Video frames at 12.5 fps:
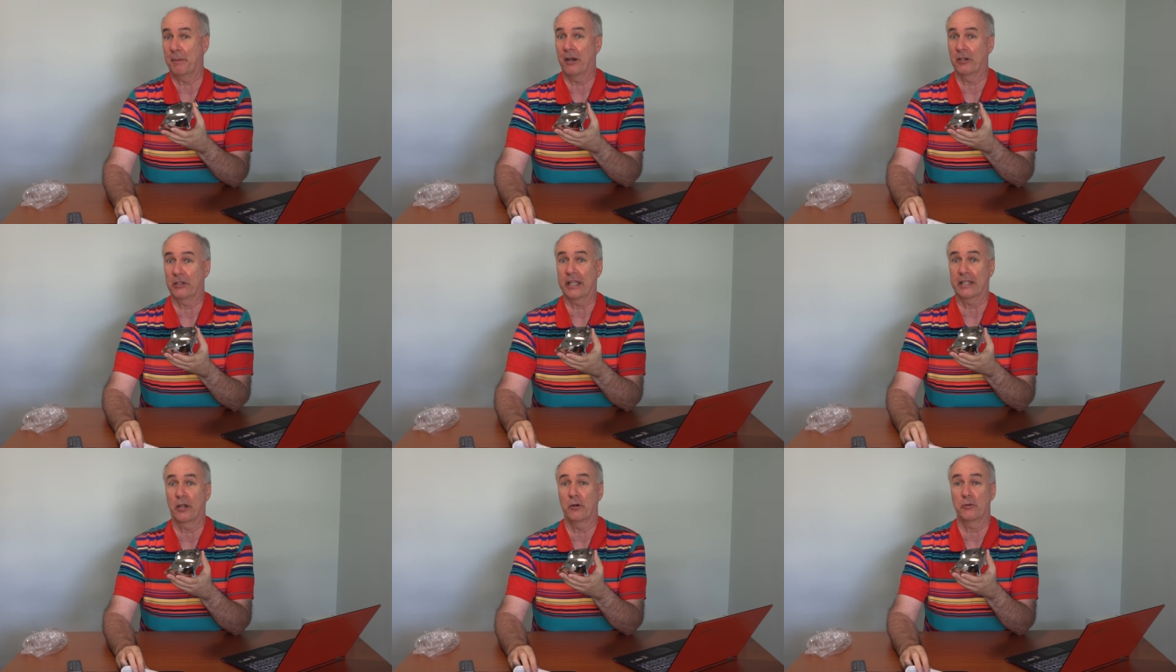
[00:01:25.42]
part
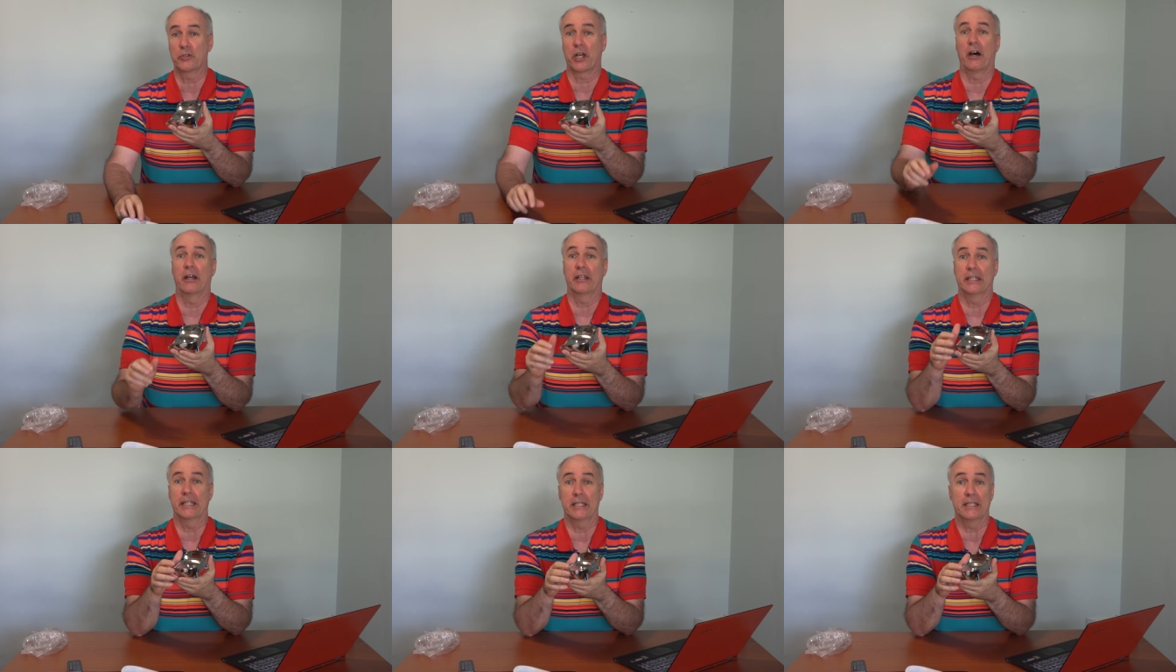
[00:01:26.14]
that goes
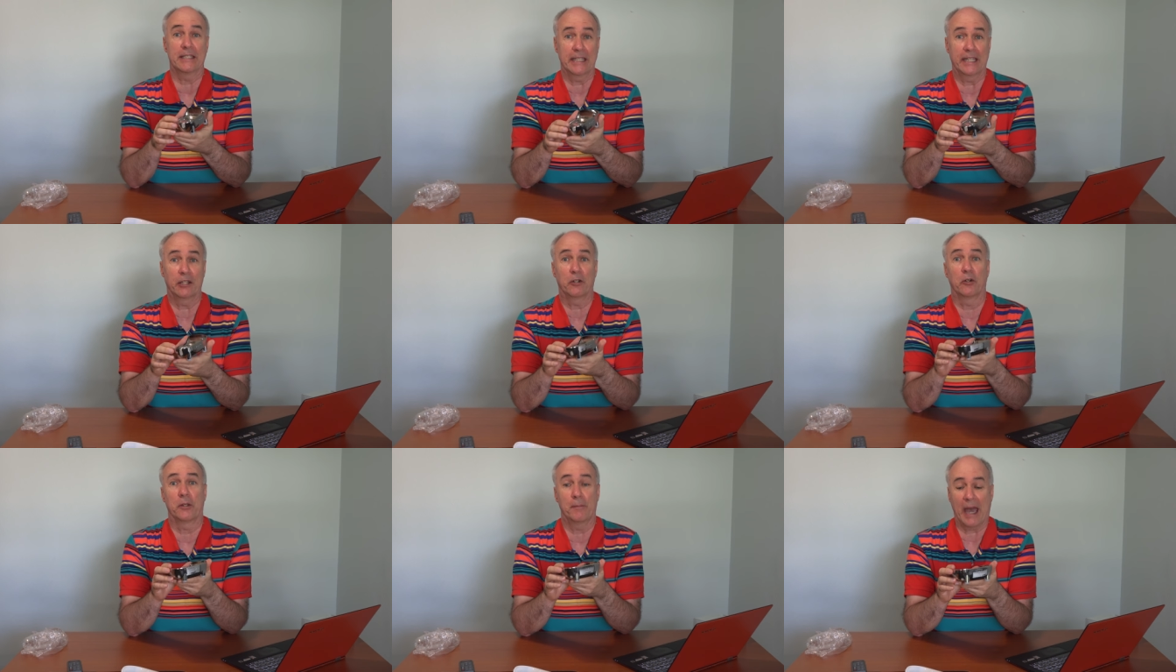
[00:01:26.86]
on the sink
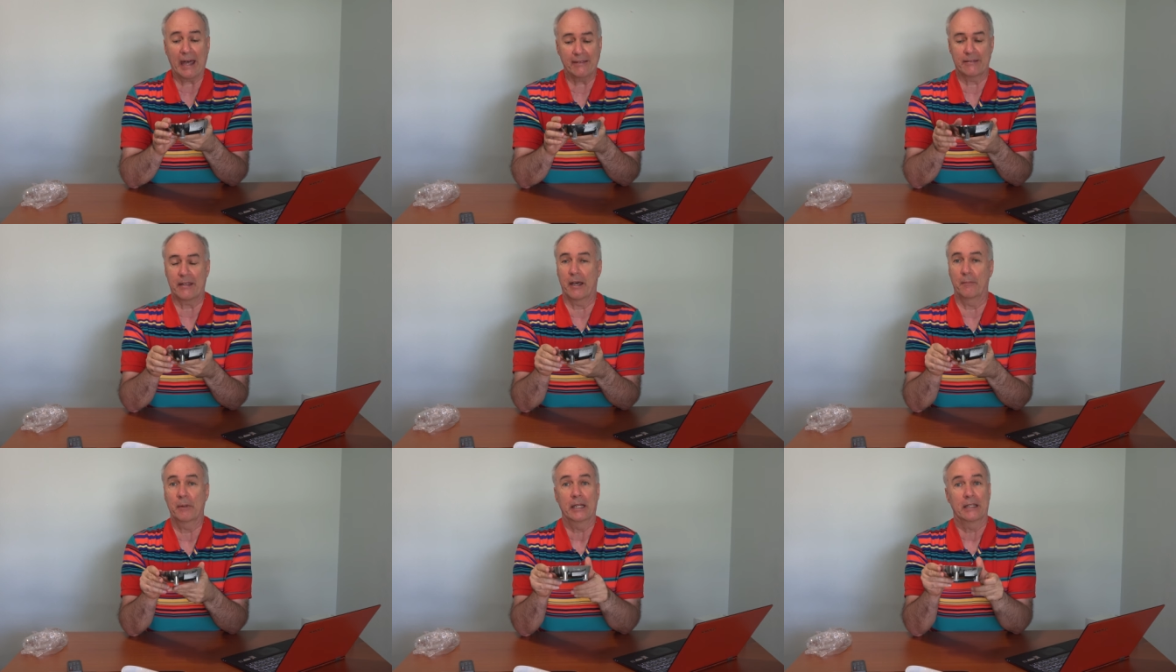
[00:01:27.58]
or the
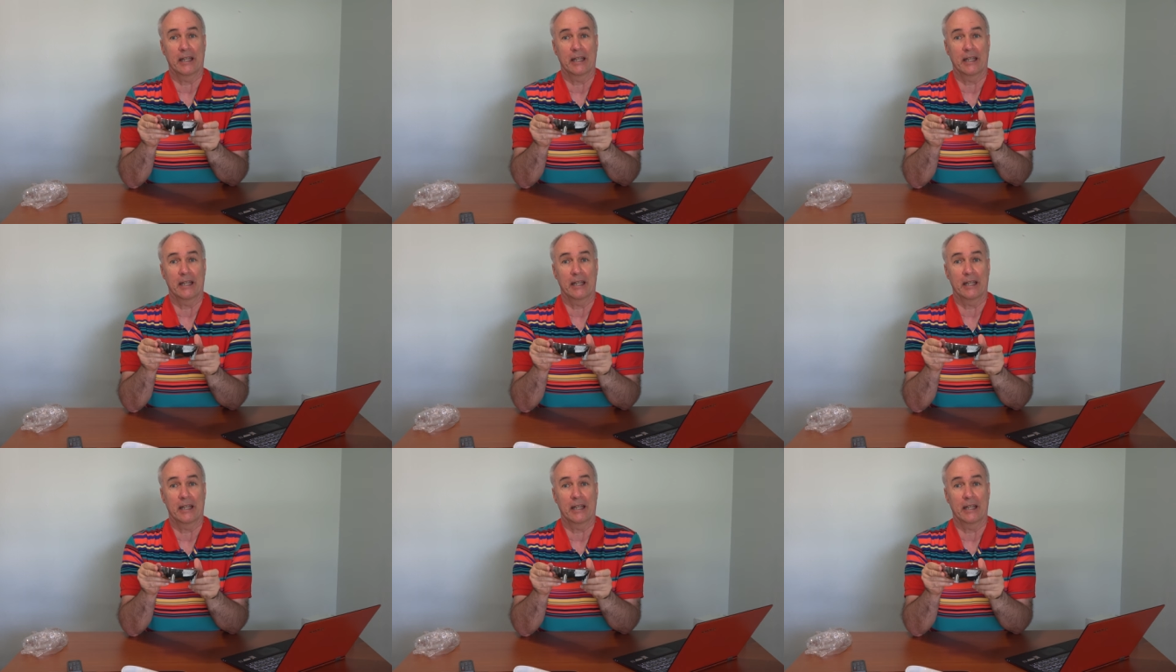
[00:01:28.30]
bathtub.